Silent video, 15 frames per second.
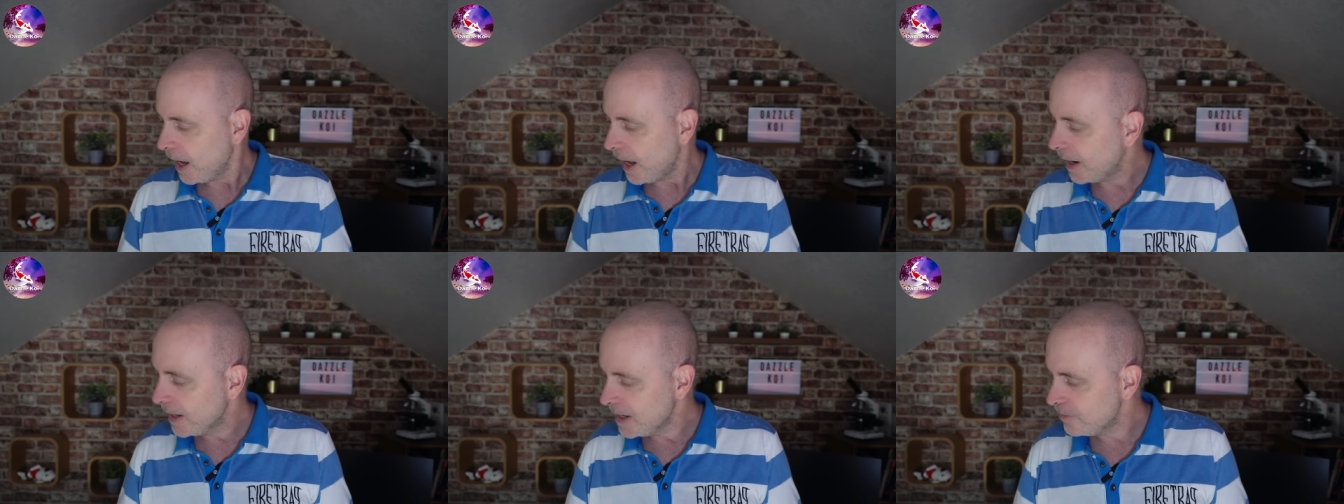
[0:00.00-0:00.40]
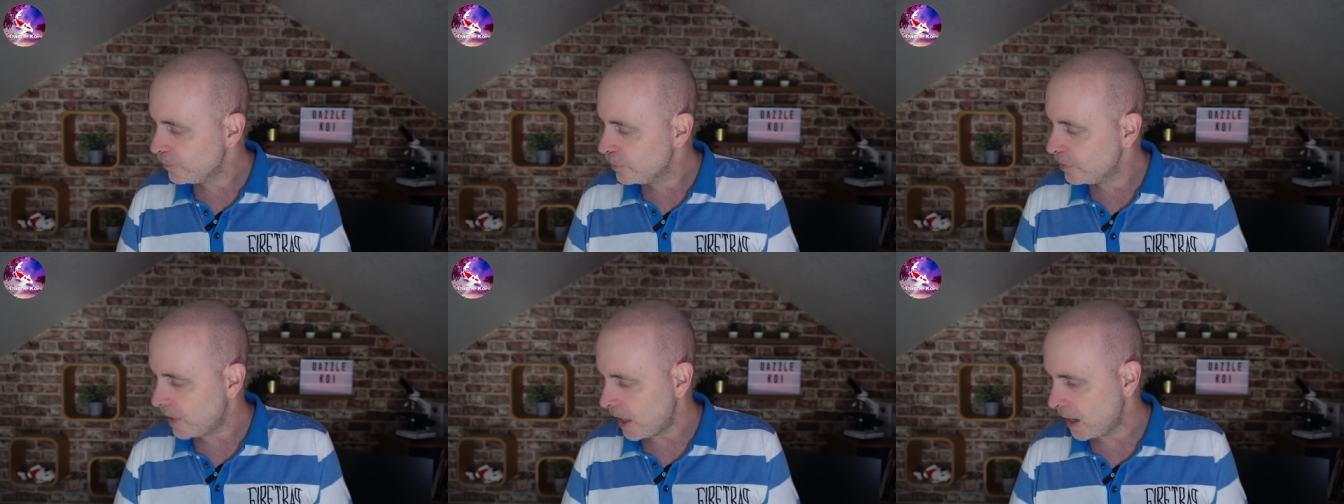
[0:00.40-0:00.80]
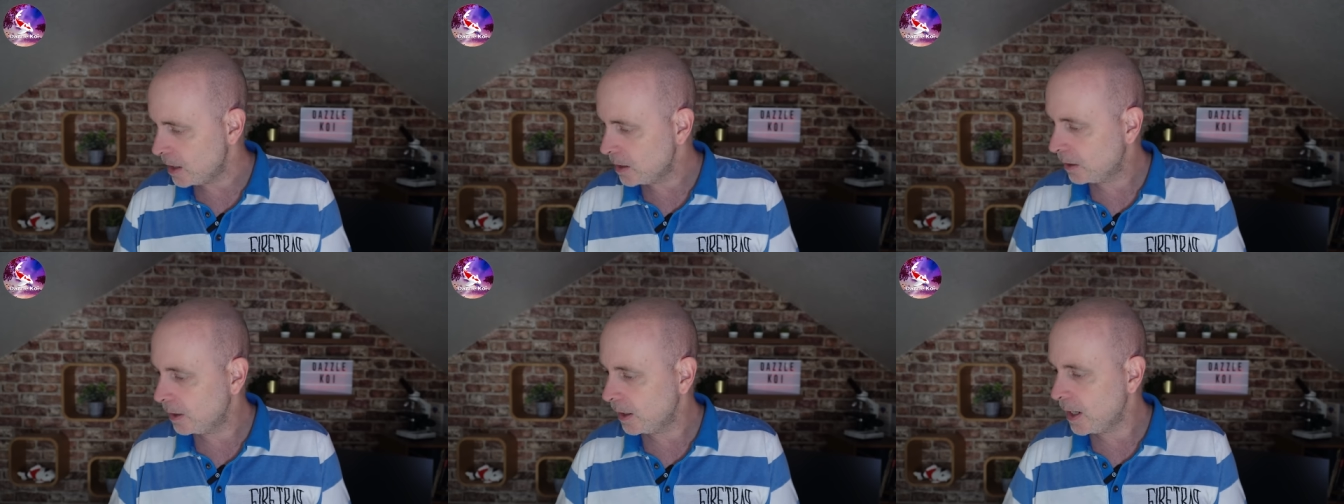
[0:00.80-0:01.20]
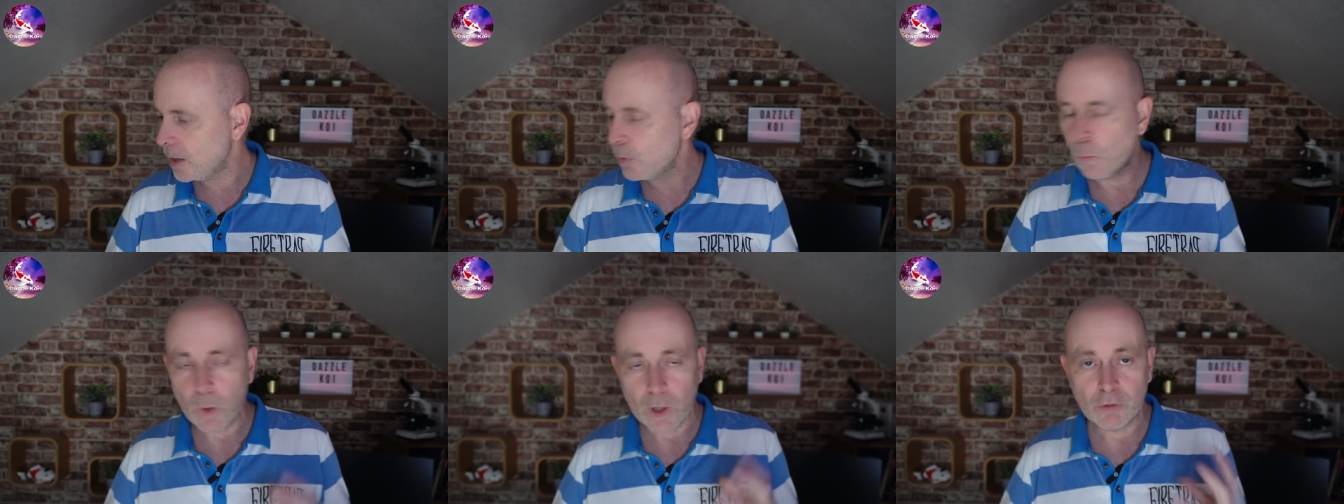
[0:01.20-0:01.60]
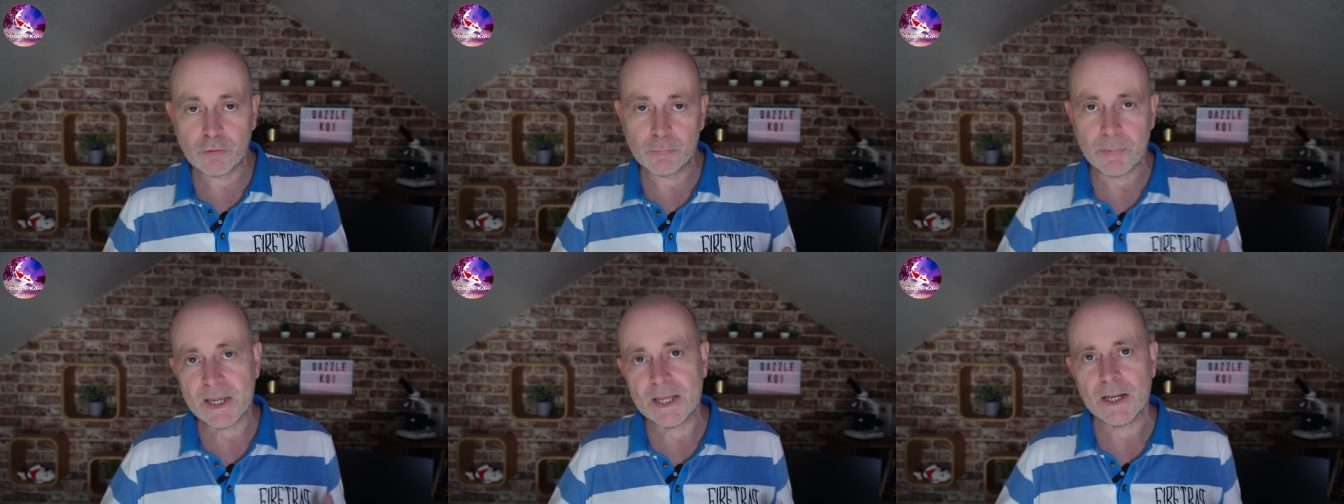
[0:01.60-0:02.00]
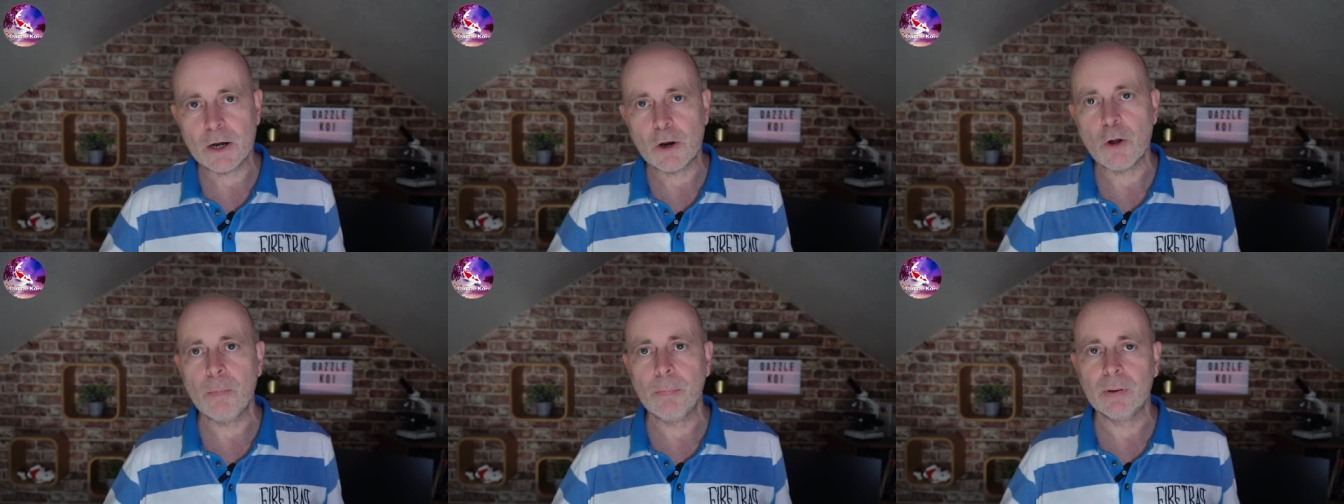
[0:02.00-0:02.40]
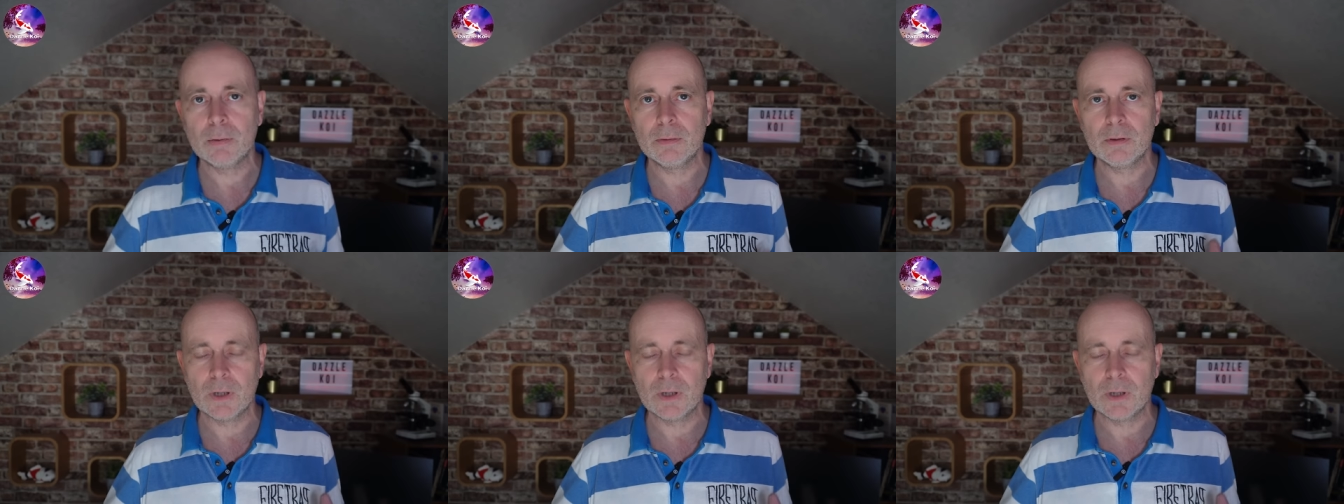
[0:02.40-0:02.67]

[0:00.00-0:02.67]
And even then, it will speed it up.